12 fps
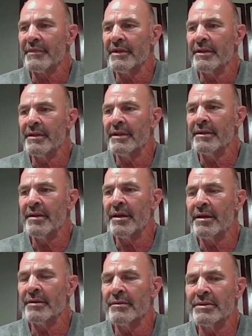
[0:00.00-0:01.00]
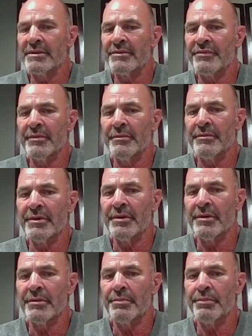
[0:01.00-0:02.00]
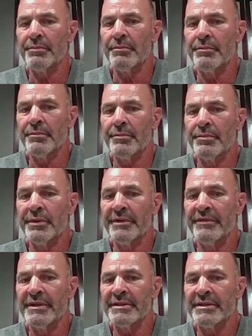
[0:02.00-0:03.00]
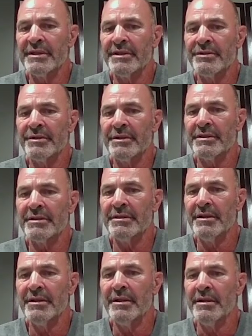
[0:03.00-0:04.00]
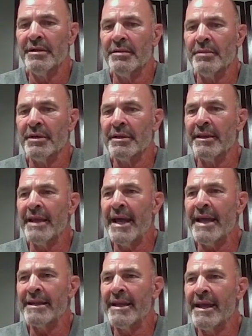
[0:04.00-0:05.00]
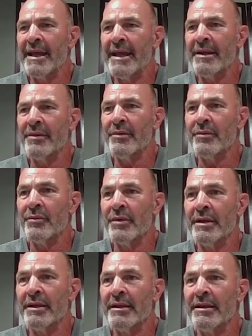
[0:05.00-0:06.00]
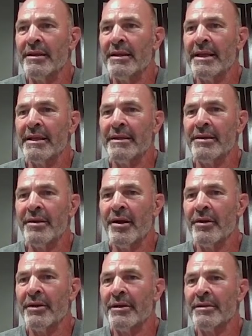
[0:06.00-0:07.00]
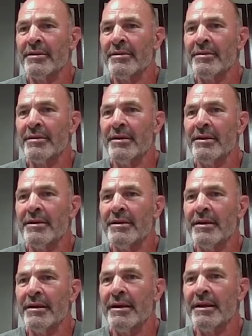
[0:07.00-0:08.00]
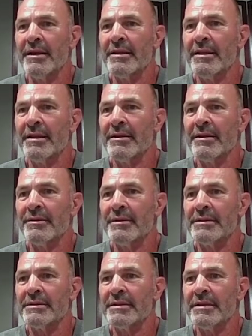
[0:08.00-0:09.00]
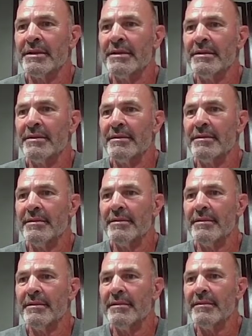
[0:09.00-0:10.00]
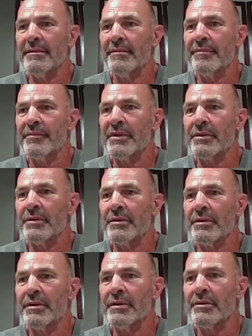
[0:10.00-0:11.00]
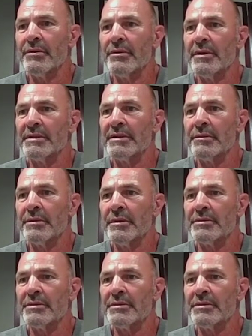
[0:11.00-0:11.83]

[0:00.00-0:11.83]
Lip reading: they thought it was from, previous injuries. Right. But that day when they, I think it was, who was it? It was